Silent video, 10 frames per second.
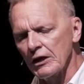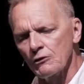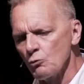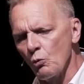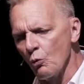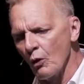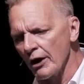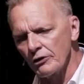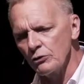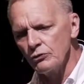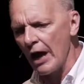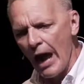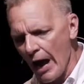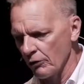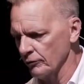can wear you
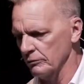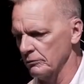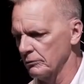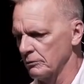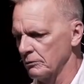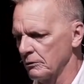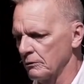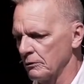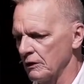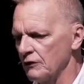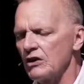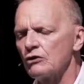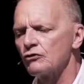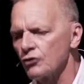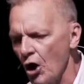down. It's
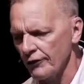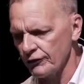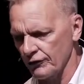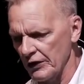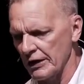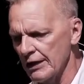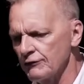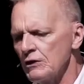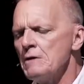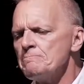exhausting. It's,